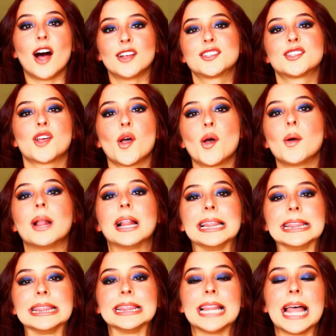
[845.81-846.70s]
Also,
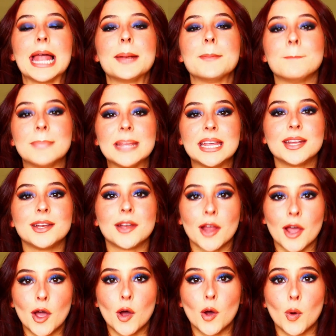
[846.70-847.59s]
let me
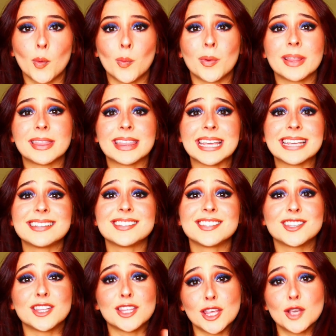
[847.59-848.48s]
know what
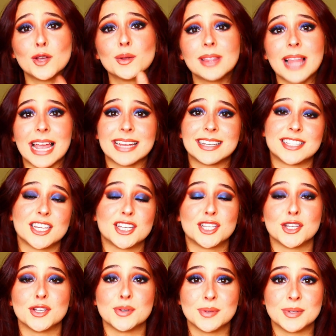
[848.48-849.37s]
things you like to
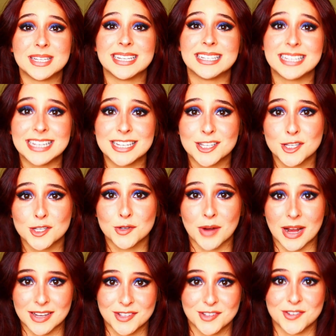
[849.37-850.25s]
do to
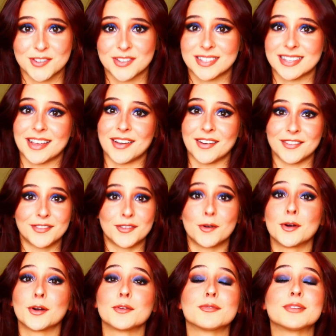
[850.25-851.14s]
de-stress yourself
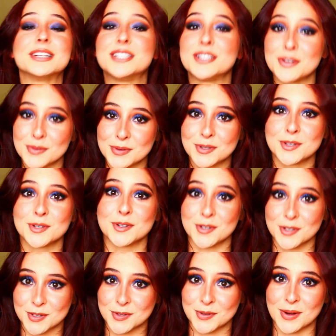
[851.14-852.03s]
or reduce
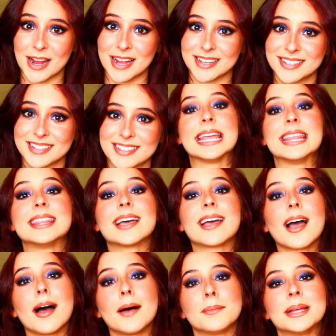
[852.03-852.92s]
your stress in the
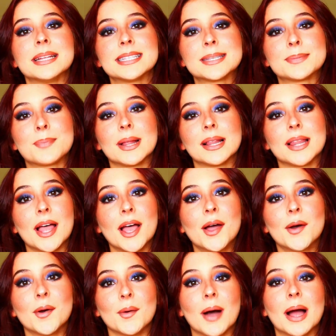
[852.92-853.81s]
comments
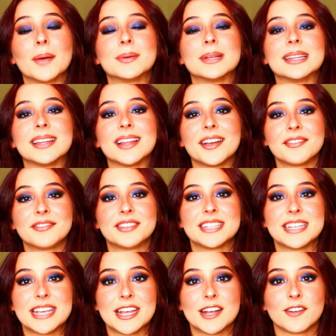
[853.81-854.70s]
below. I would love
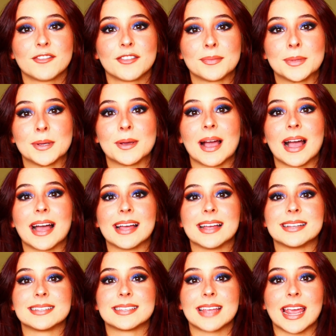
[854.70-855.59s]
to hear from you
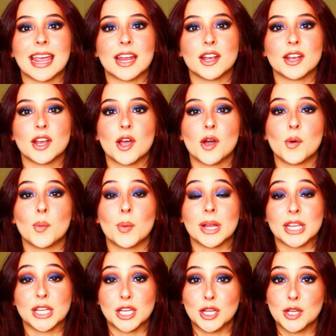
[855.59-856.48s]
guys and know
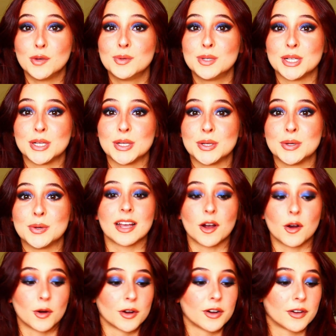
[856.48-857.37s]
what you do,
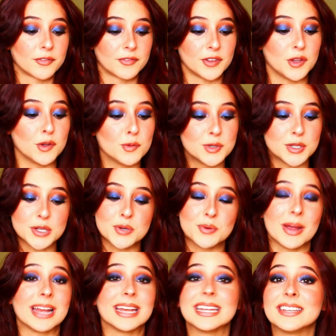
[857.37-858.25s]
or if you
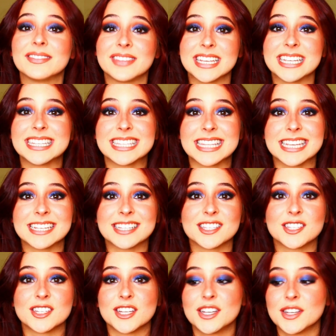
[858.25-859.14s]
do any of these things
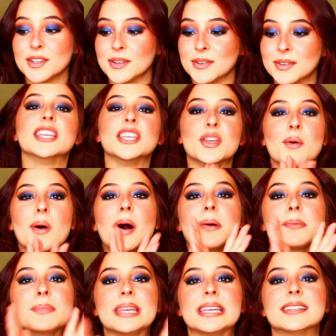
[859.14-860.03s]
means too. You
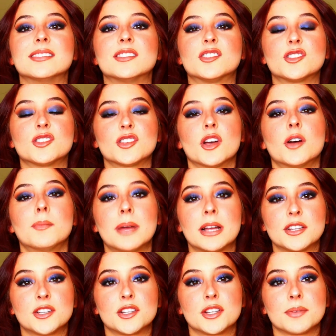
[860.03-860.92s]
all mean so
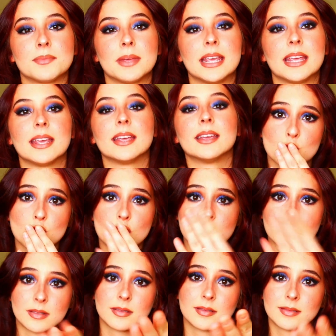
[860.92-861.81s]
much to me.
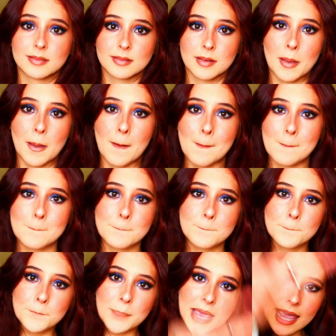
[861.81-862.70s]

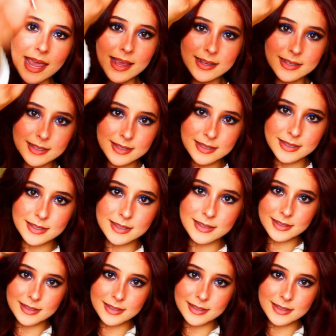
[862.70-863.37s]
Peace!